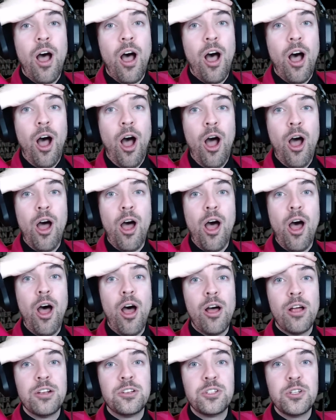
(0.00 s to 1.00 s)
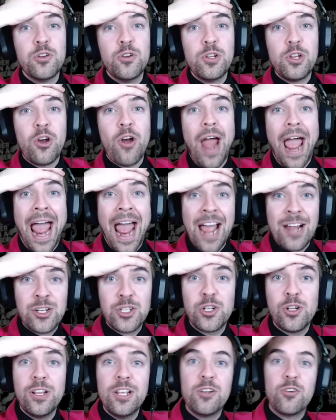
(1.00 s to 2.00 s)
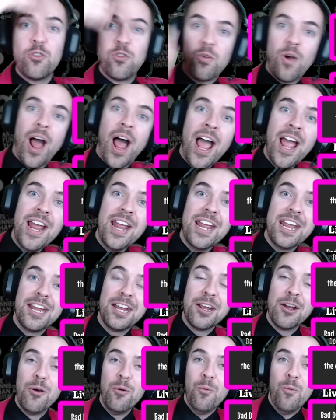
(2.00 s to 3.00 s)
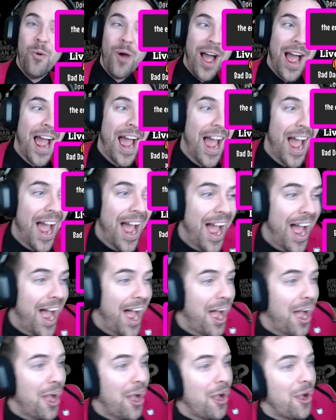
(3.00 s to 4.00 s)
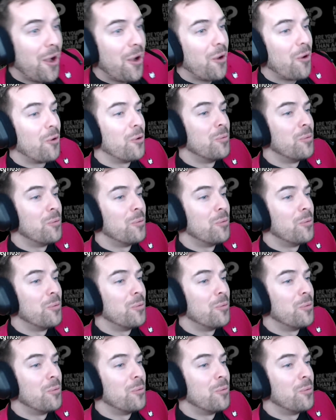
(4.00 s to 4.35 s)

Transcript: Ah, oh, dude, you're actually crying. Wow.